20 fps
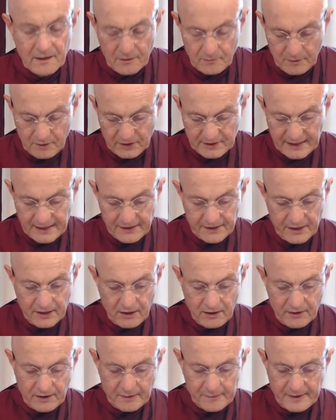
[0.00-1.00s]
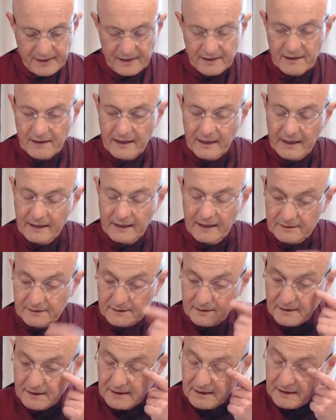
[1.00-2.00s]
We'll carry on. I mean,
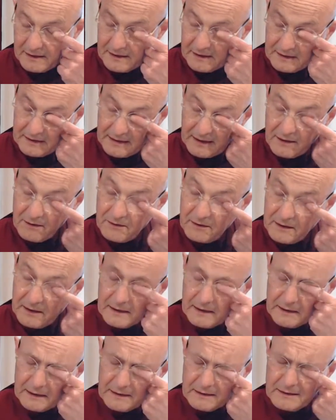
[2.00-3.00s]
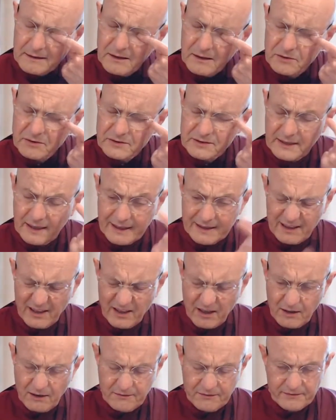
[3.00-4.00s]
it now goes
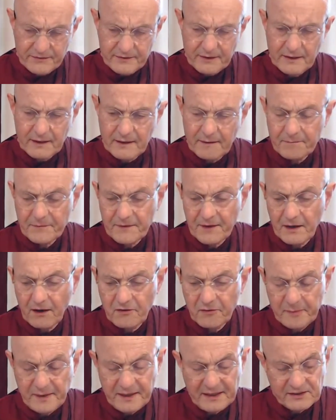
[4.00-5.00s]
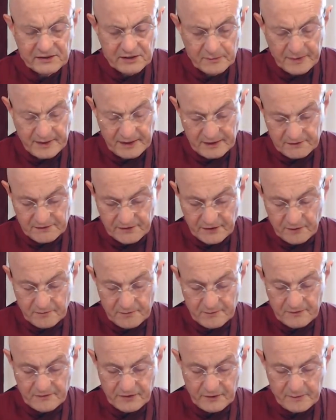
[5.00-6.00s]
slightly off piste a
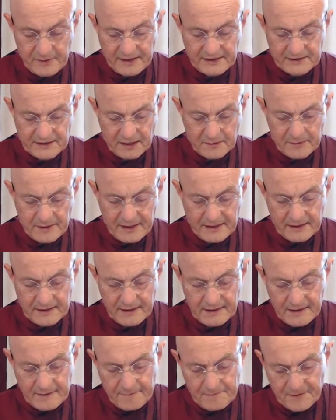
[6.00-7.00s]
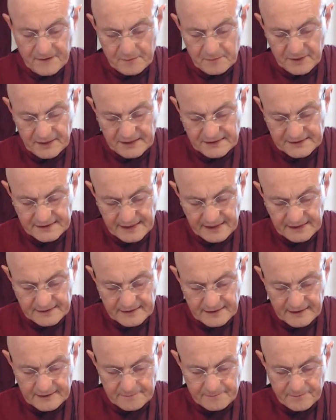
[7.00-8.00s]
bit from eating meat, but he
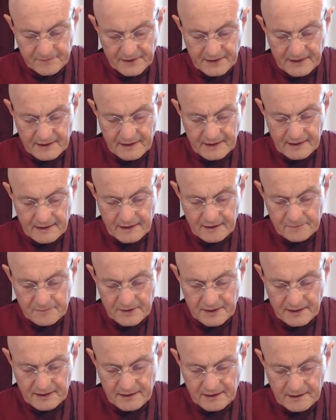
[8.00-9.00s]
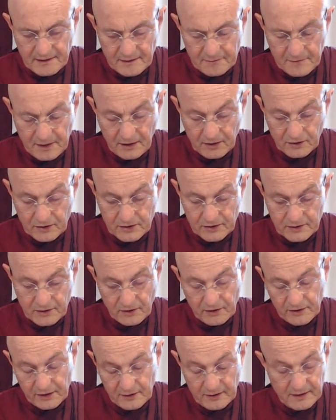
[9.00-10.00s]
said a monk
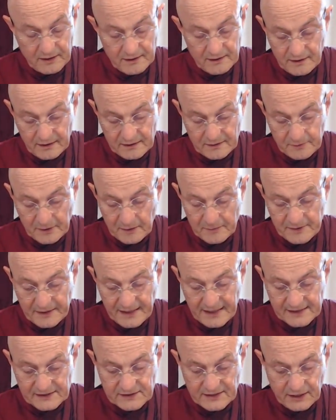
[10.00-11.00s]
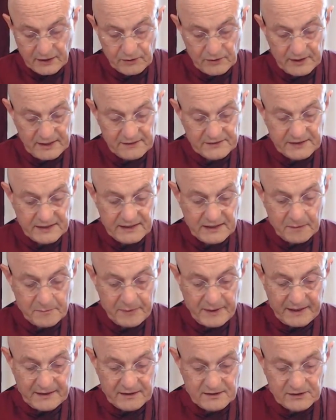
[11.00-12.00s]
or a monastic who lives in
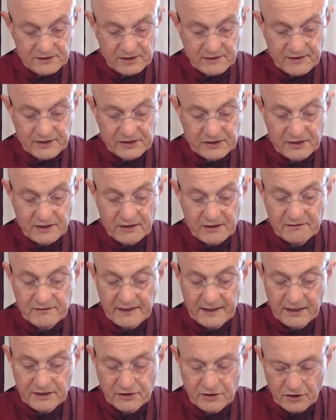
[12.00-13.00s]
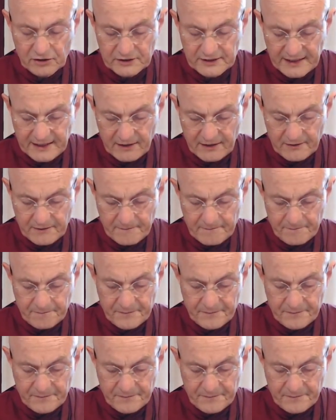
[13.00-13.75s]
dependence of a certain village or town,